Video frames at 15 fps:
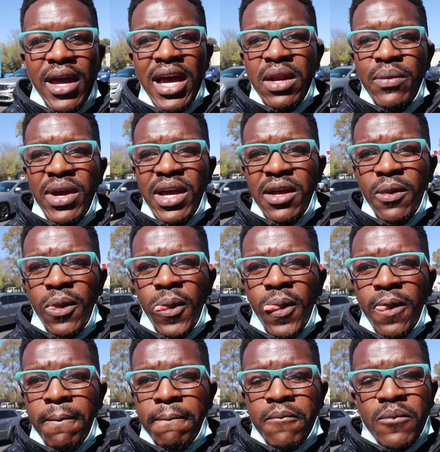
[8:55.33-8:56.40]
Anyway,
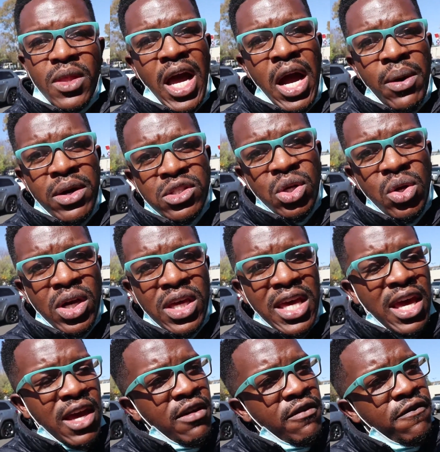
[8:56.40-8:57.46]
I was
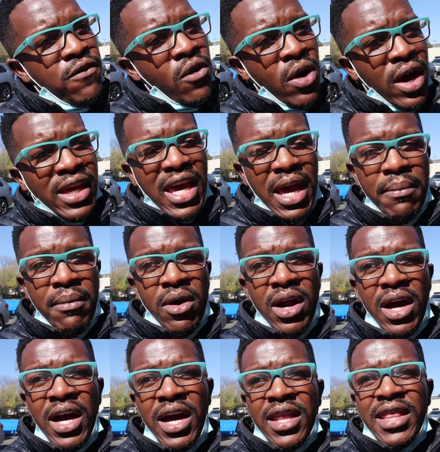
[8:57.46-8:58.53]
looking for a
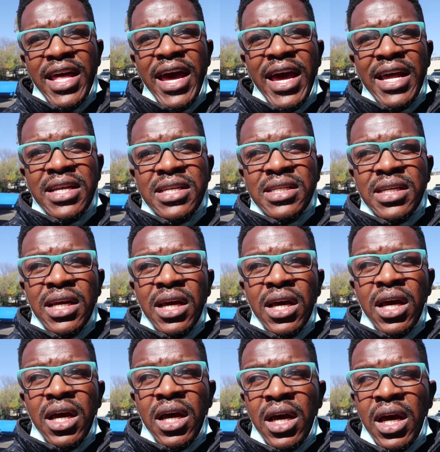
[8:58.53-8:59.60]
camera that
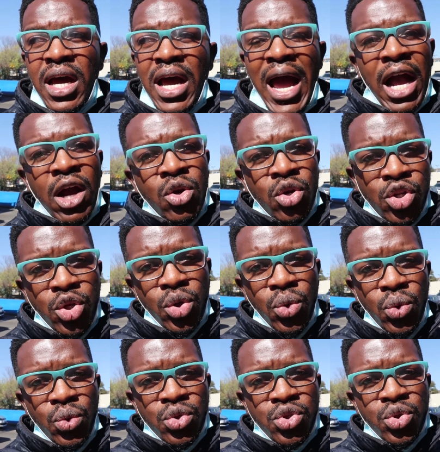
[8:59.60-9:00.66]
I could
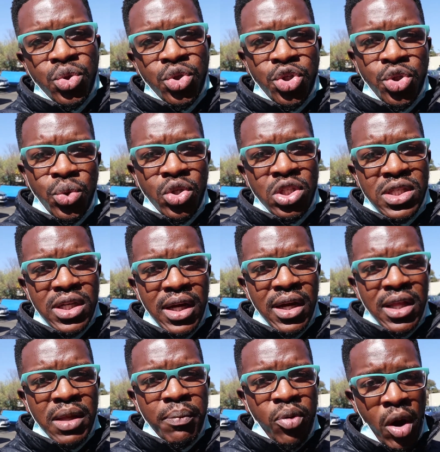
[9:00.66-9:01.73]
use to shoot
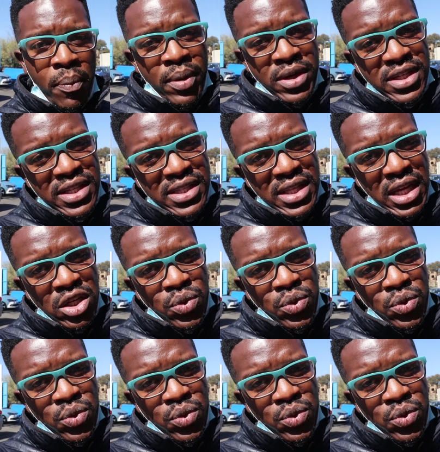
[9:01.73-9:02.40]
the properties that